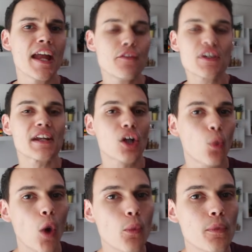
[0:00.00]
If you get a
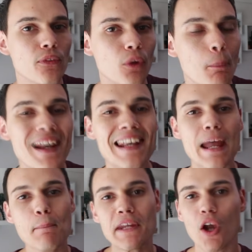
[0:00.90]
quote with them,
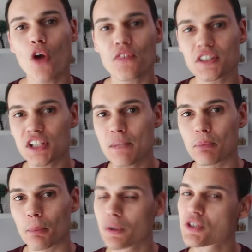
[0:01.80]
let me know if they're
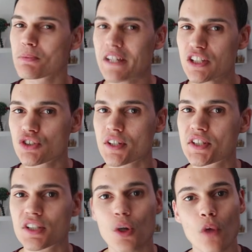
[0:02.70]
cheaper because I'm
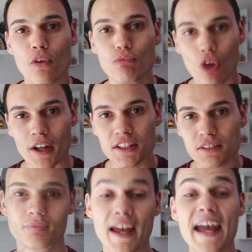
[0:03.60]
interested to know if I'm right.
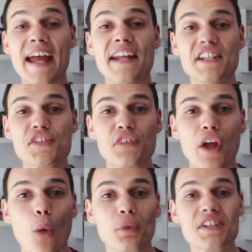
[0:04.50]
In this
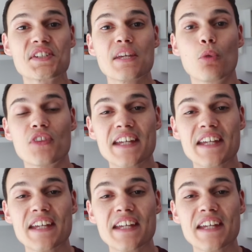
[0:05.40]
video, I'm going to see what